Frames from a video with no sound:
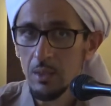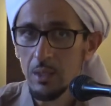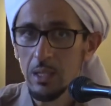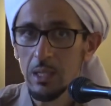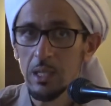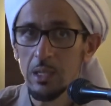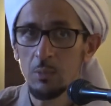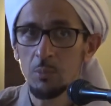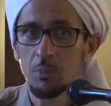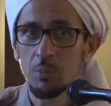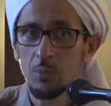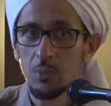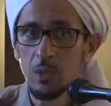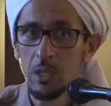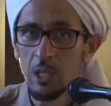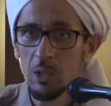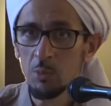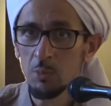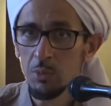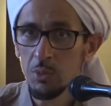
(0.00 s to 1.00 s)

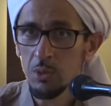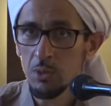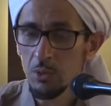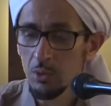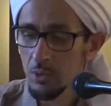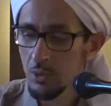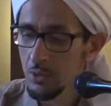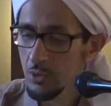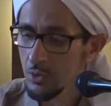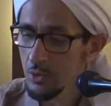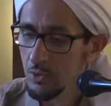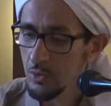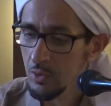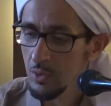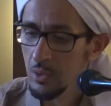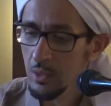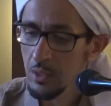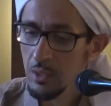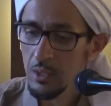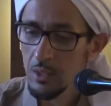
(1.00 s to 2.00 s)
the doors
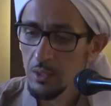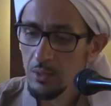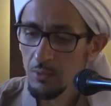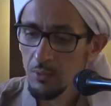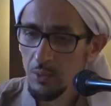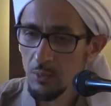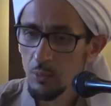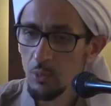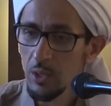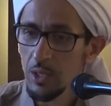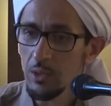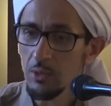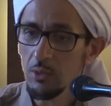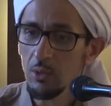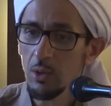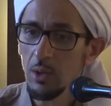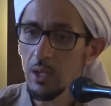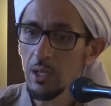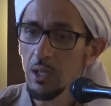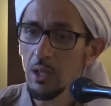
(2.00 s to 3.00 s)
from where
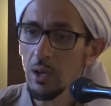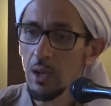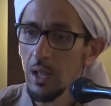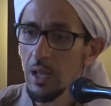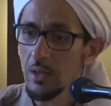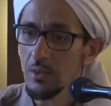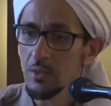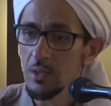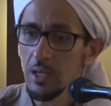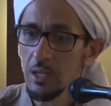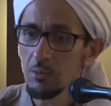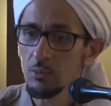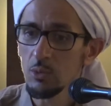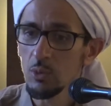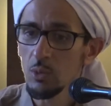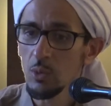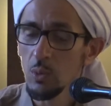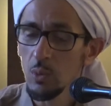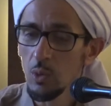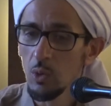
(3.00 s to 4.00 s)
the khair has come
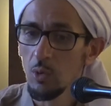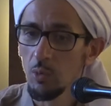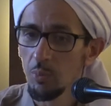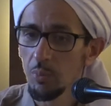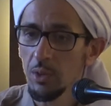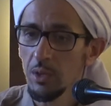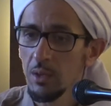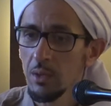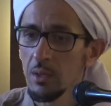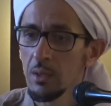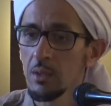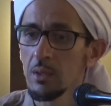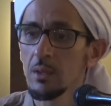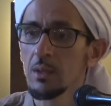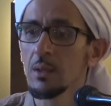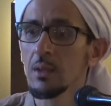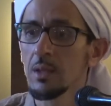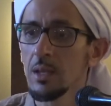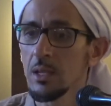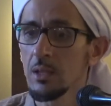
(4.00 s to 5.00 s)
to you open,
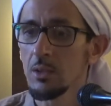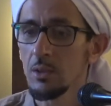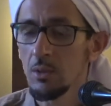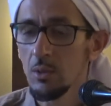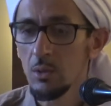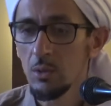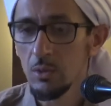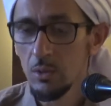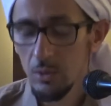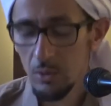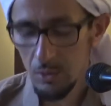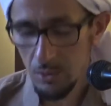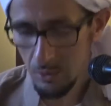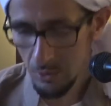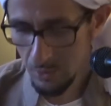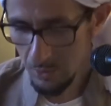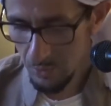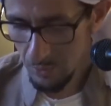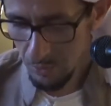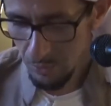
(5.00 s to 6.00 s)
and close the
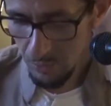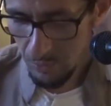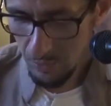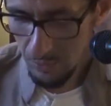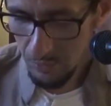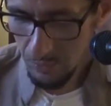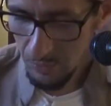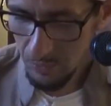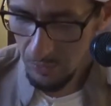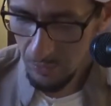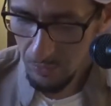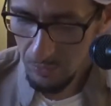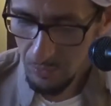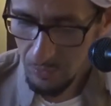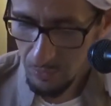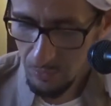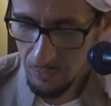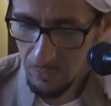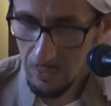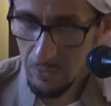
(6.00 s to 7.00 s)
doors
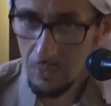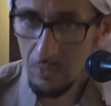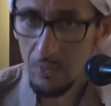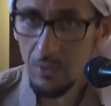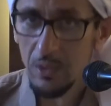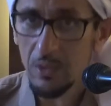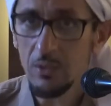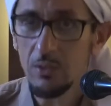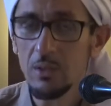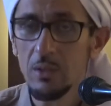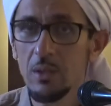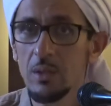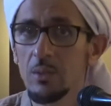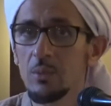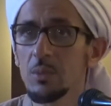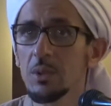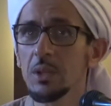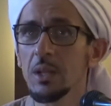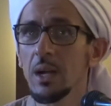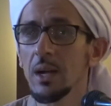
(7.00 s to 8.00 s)
of innovation
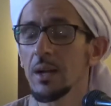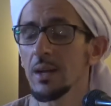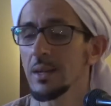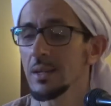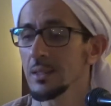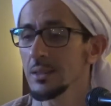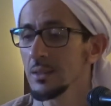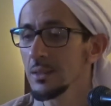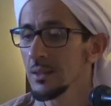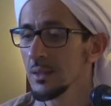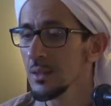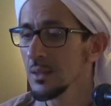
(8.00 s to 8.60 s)
and bid'ah and